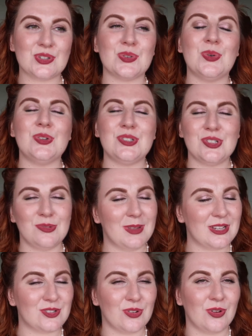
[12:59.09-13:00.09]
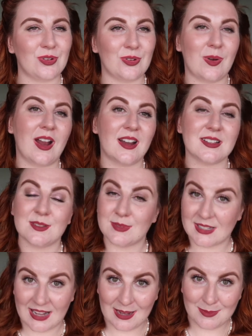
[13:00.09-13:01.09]
So do make sure you are
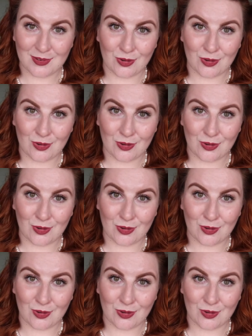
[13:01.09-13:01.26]
subscribed